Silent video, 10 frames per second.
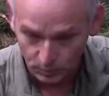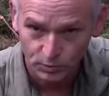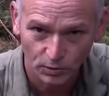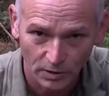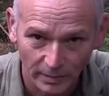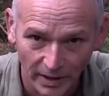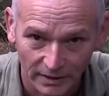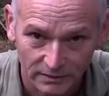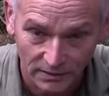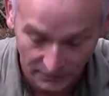we'll talk
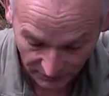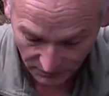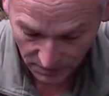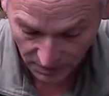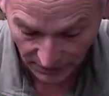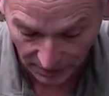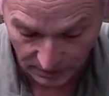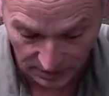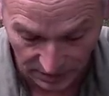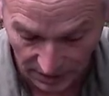about that a
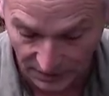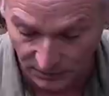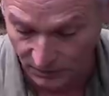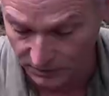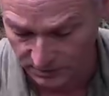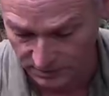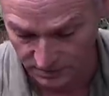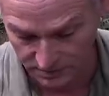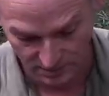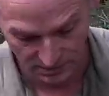bit later on,
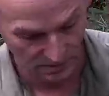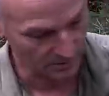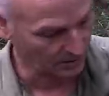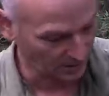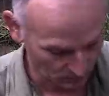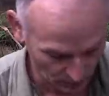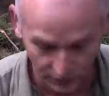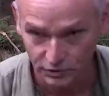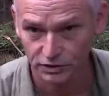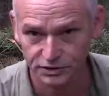about what
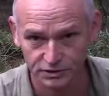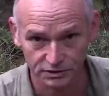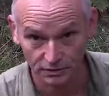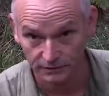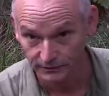I use to